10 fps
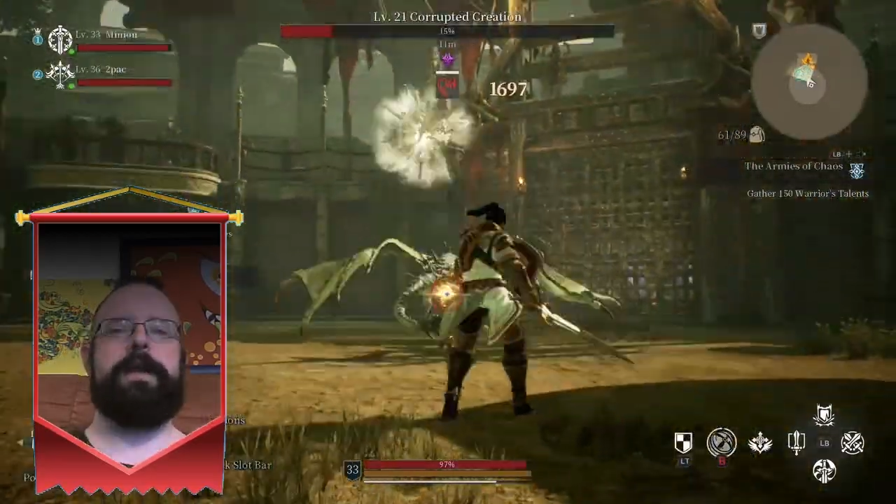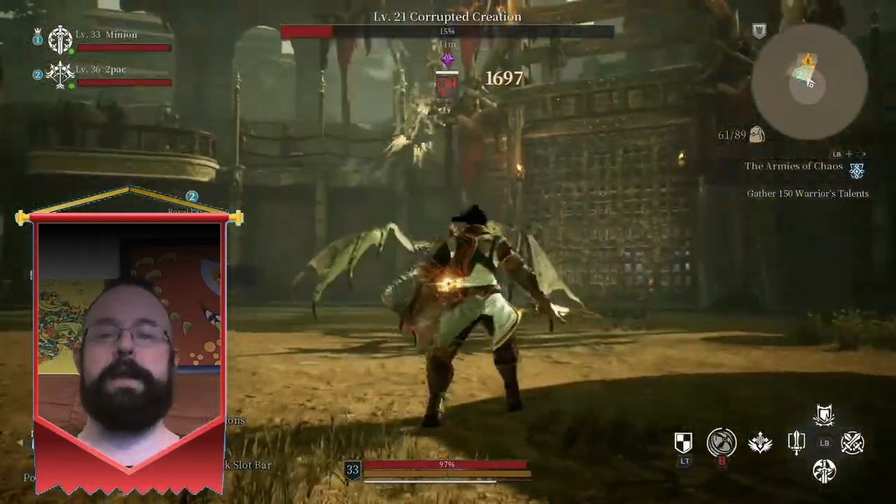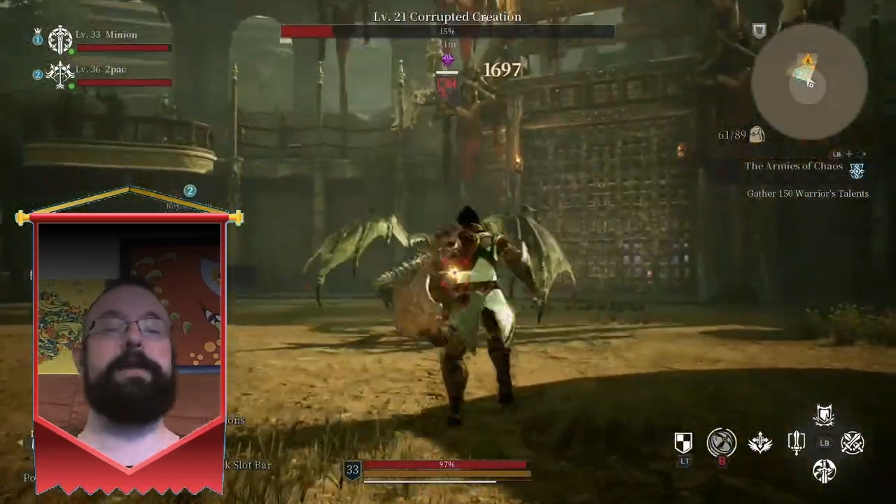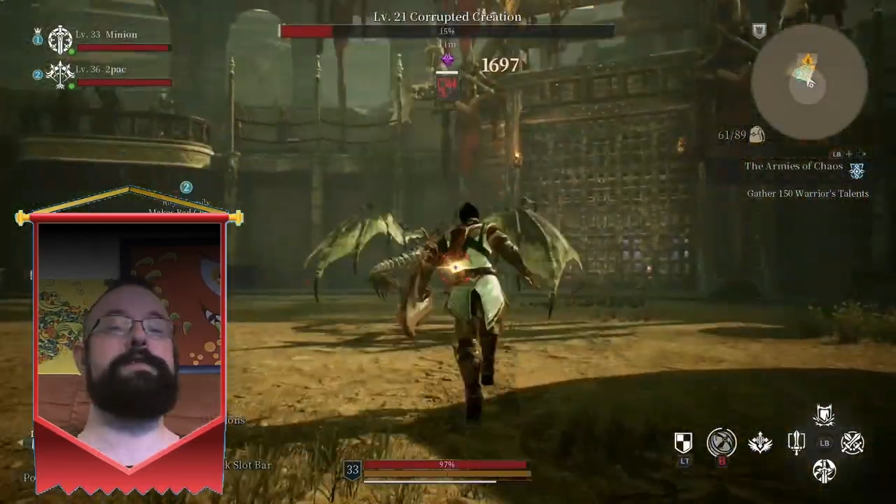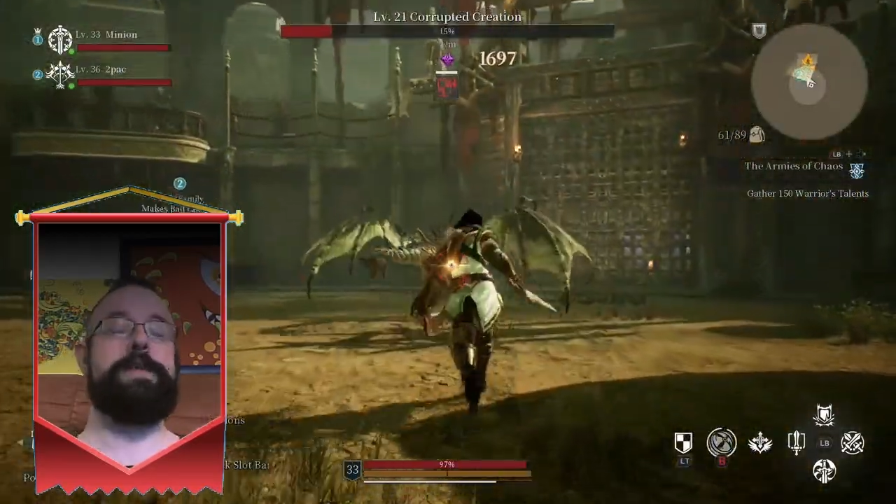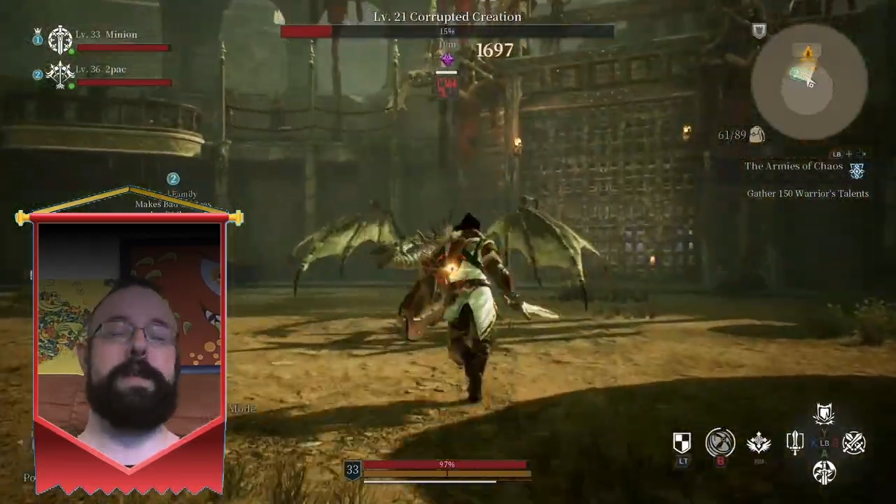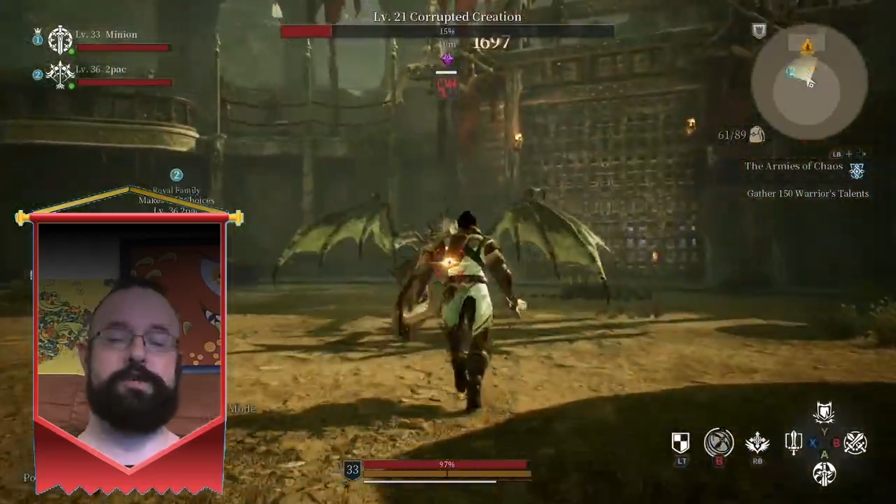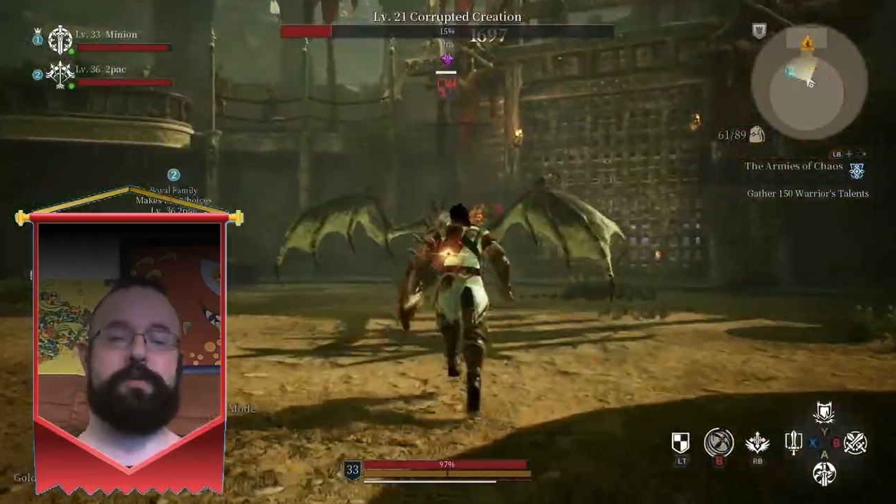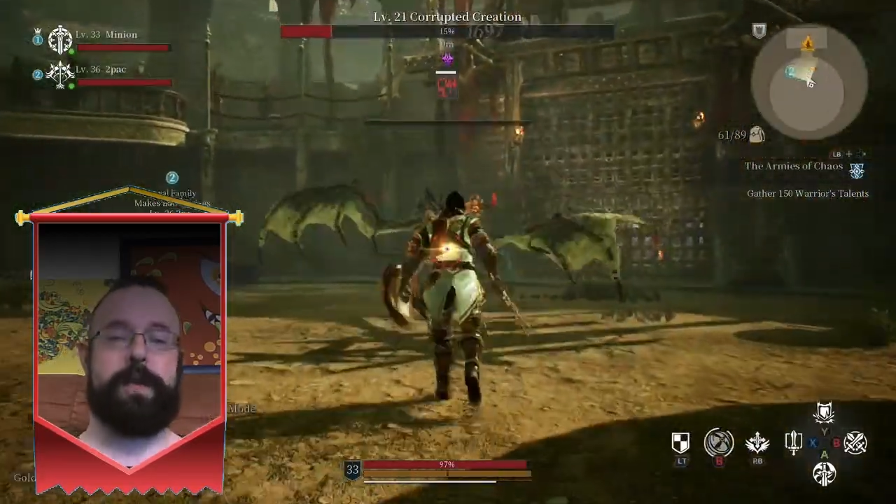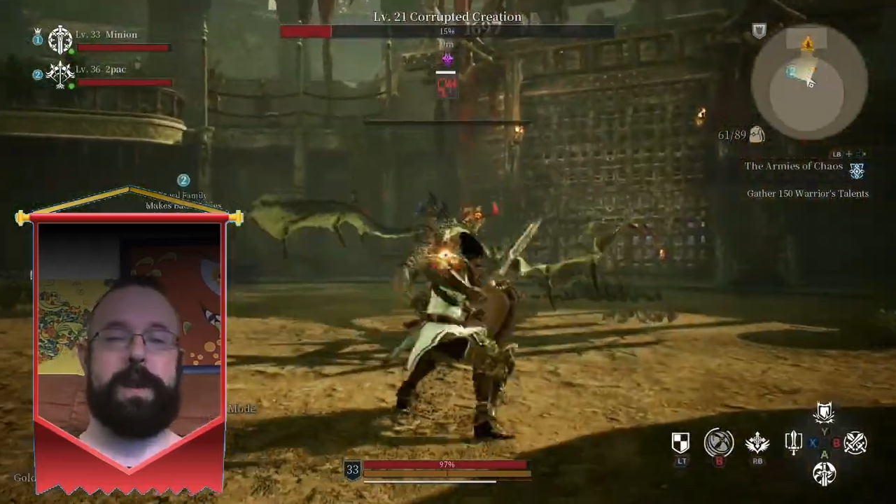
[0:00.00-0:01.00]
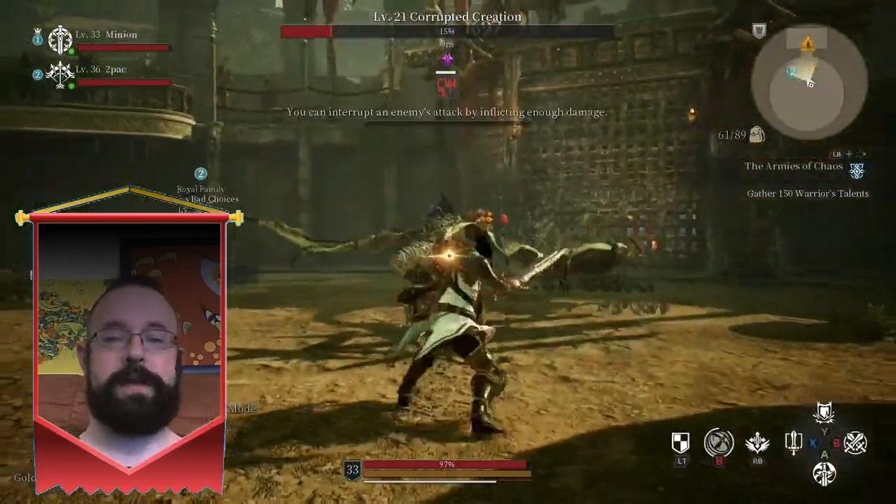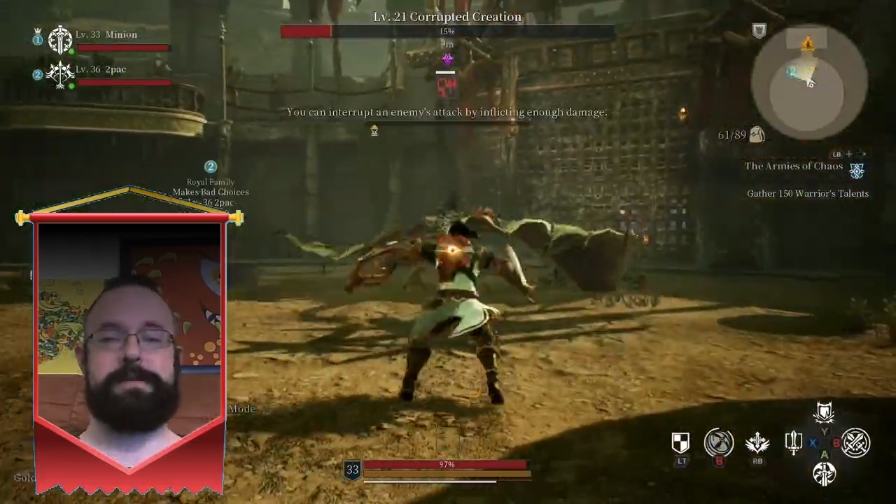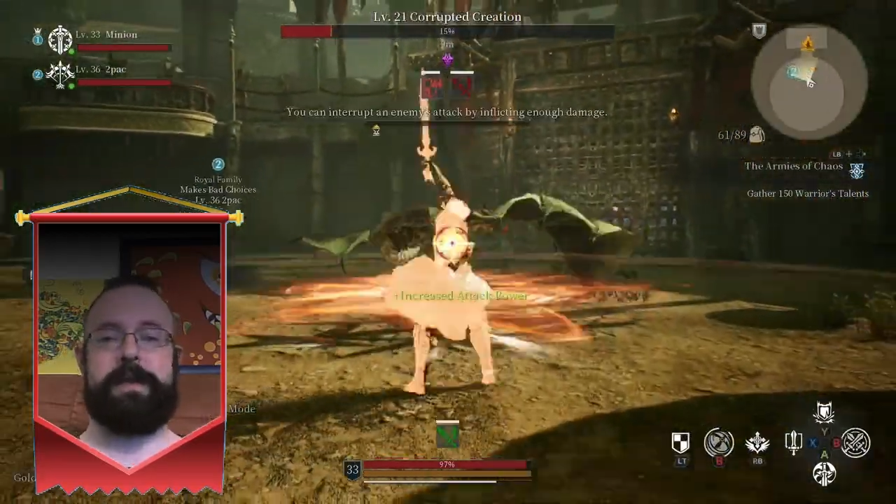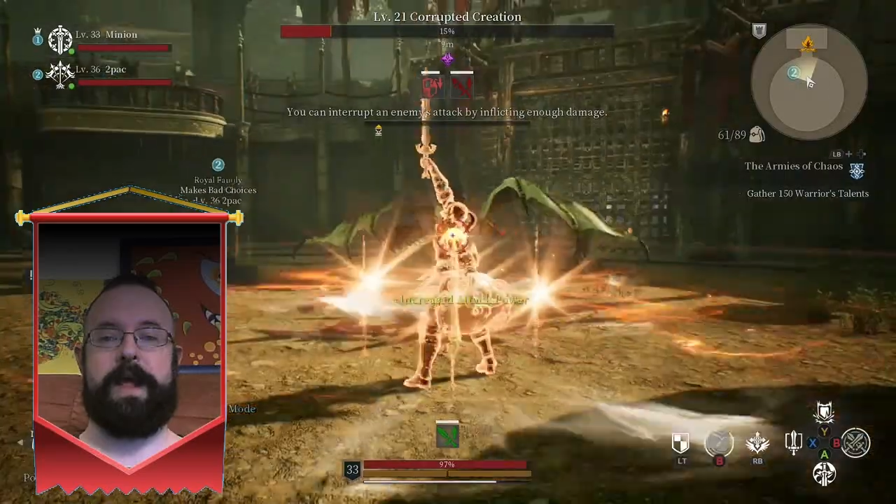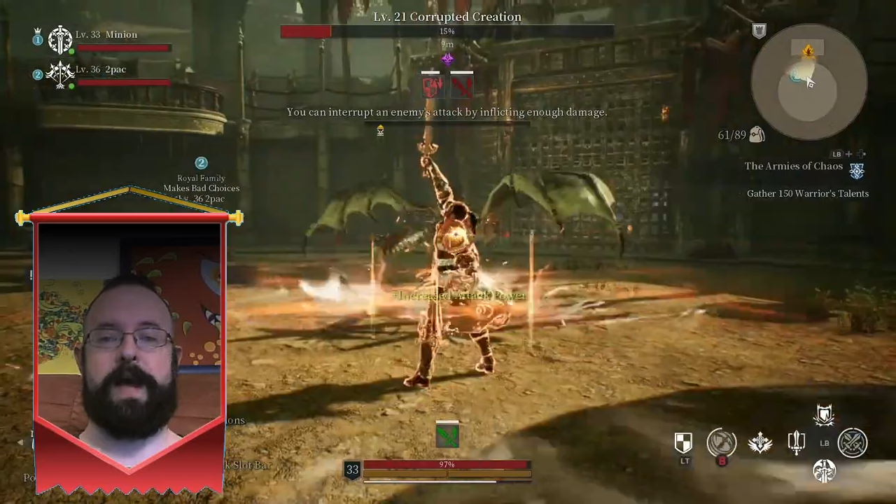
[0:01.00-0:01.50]
Here's the issue that I
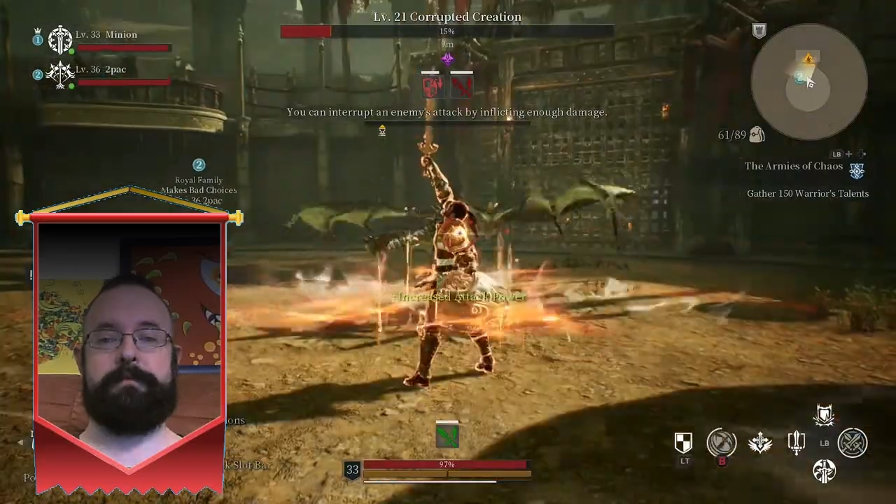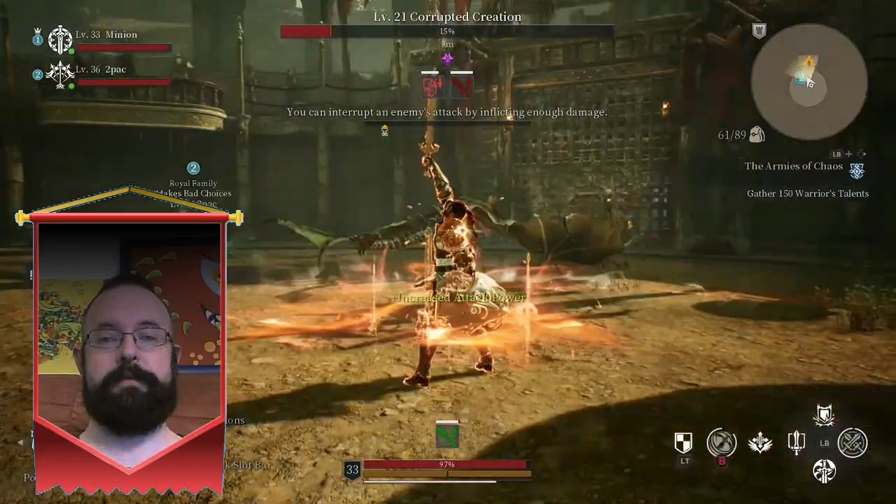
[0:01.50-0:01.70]
still have,